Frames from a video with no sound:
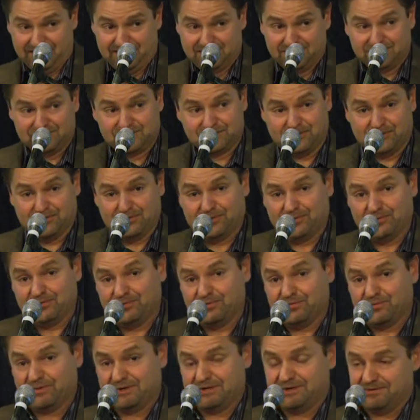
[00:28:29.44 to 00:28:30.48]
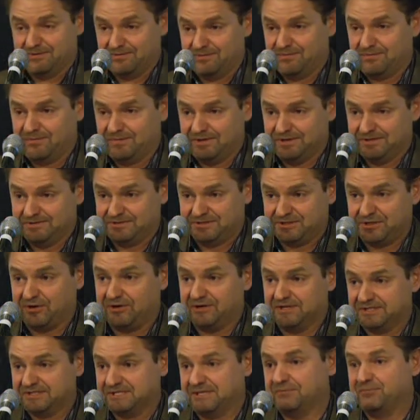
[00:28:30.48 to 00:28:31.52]
So we're
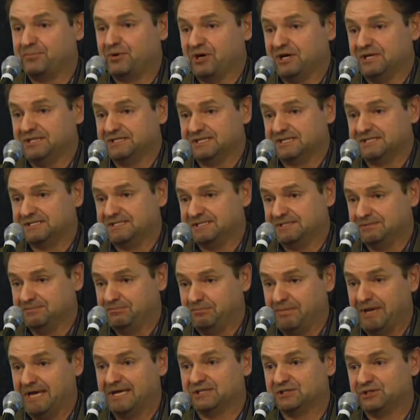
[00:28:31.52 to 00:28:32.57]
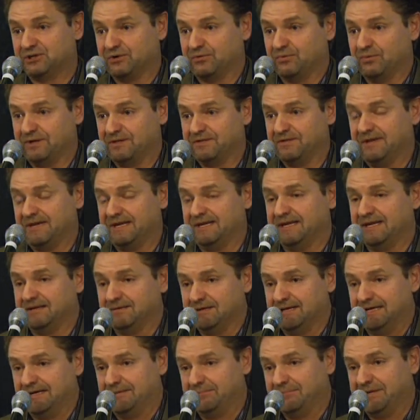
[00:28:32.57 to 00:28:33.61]
starting some projects to measure what that
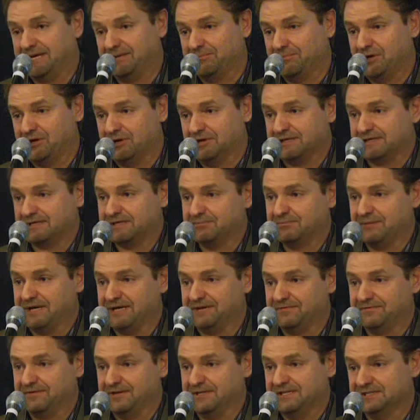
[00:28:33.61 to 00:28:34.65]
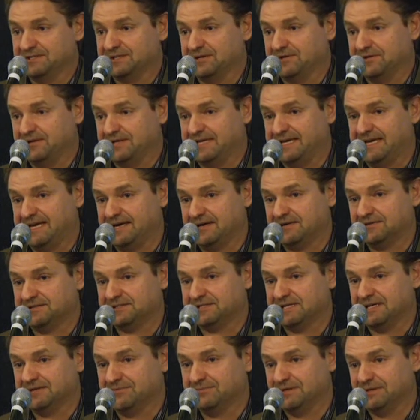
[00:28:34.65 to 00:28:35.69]
metabolic benefit is on the cattle
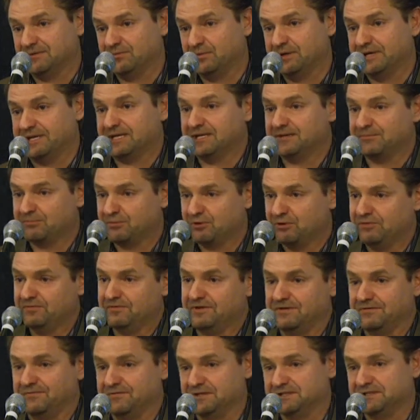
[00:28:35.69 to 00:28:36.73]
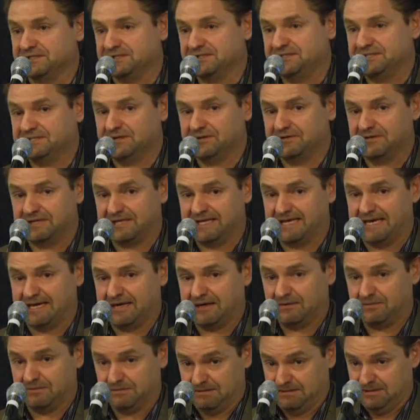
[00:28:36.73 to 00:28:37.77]
side, but we can improve the efficiency on the
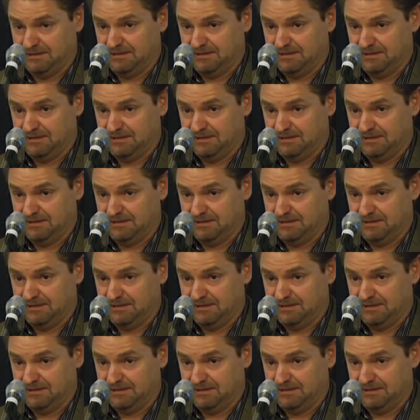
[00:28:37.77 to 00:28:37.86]
cattle